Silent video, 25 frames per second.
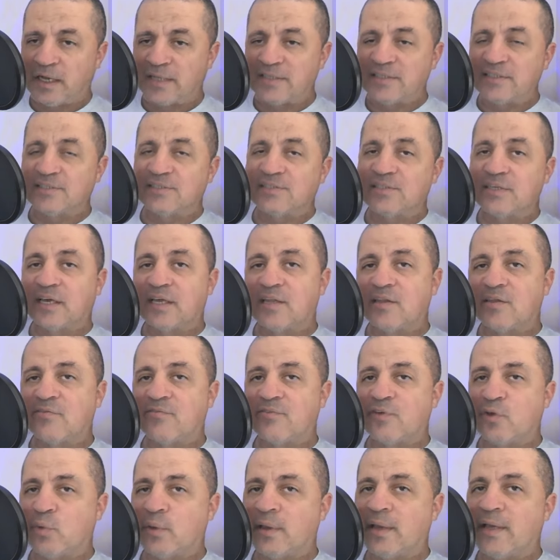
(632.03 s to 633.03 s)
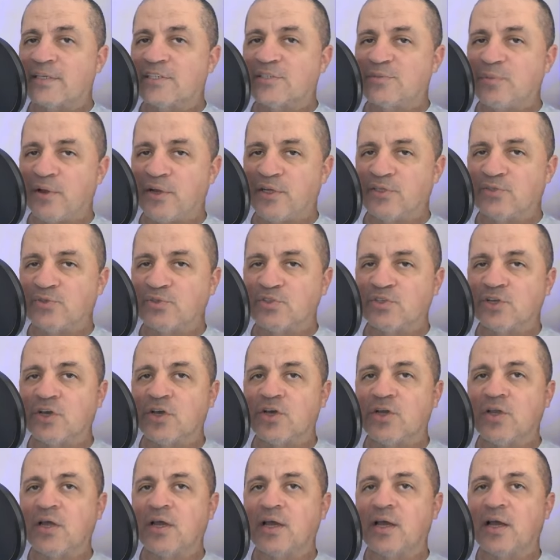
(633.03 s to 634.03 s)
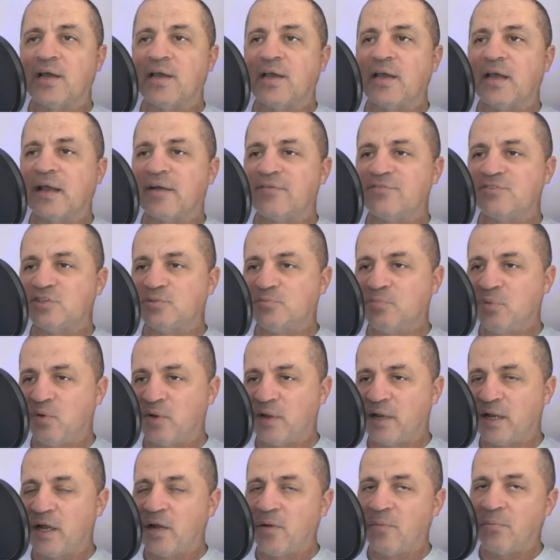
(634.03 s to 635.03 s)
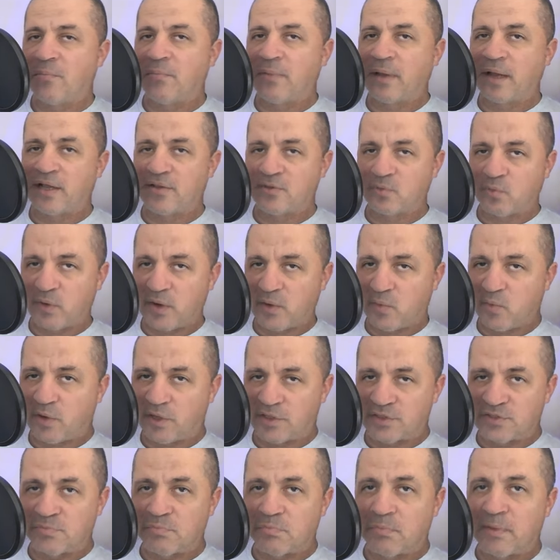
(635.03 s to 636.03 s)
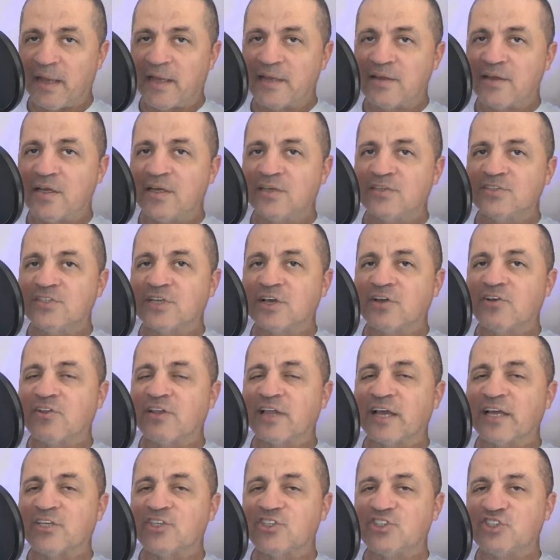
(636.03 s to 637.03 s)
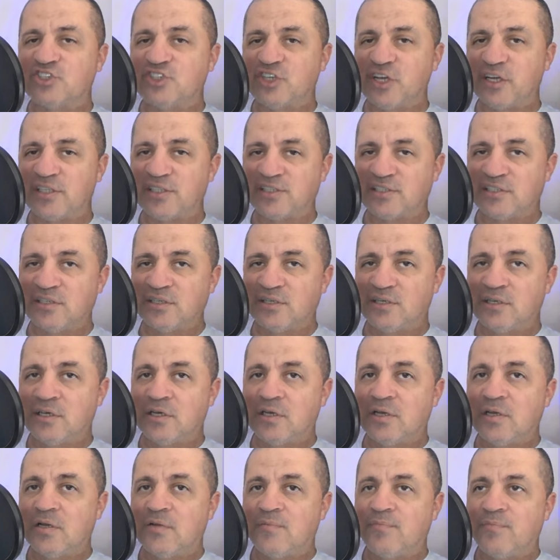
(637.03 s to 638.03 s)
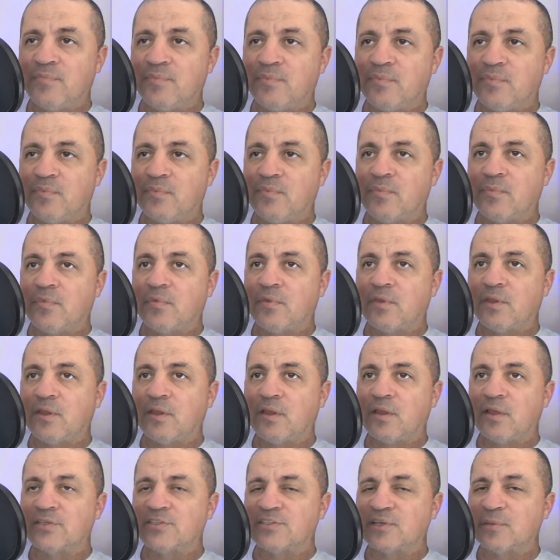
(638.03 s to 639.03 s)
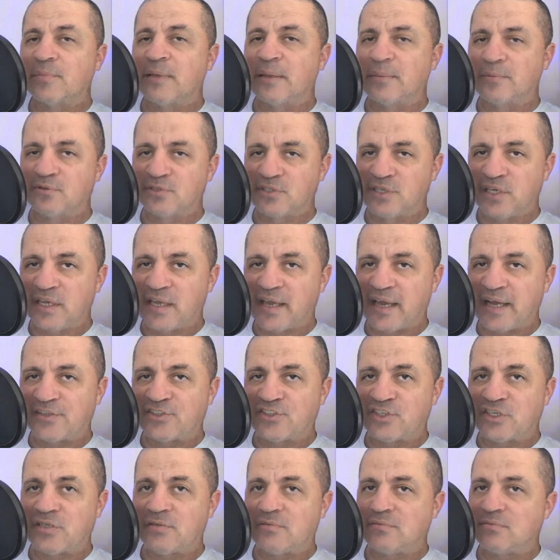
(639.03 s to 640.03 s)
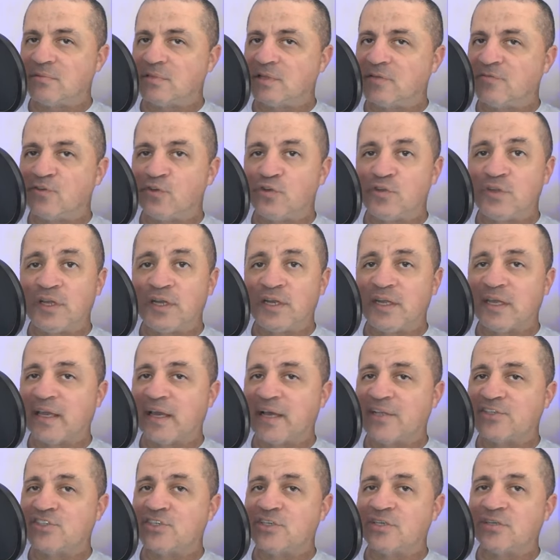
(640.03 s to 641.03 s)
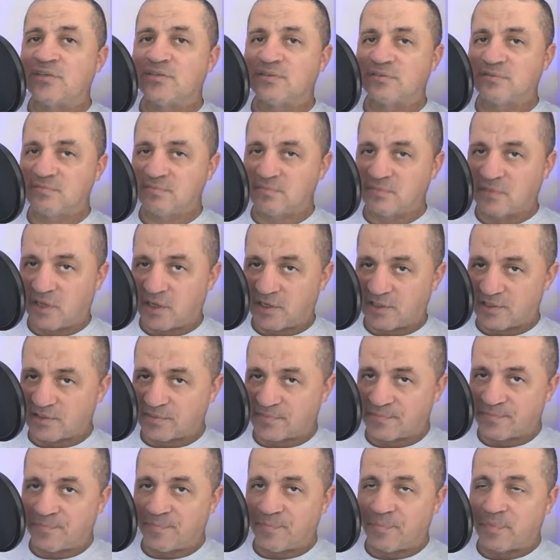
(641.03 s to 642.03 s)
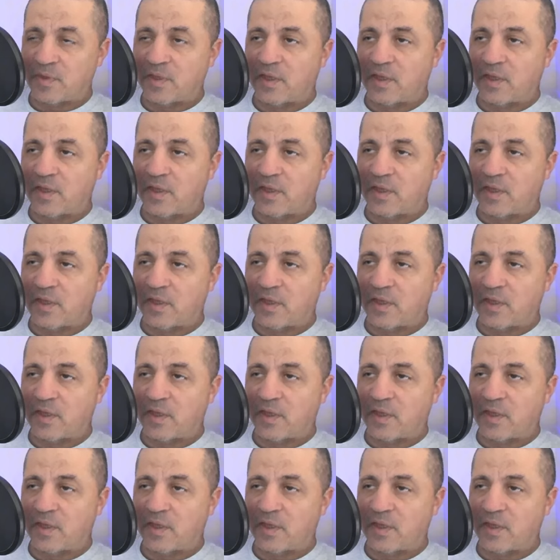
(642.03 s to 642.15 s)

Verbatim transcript: I did say the viewing experience was good. I have to point out Matt Rehwoldt's mic sounded like shit. Some people did catch it. If you didn't catch it, awesome.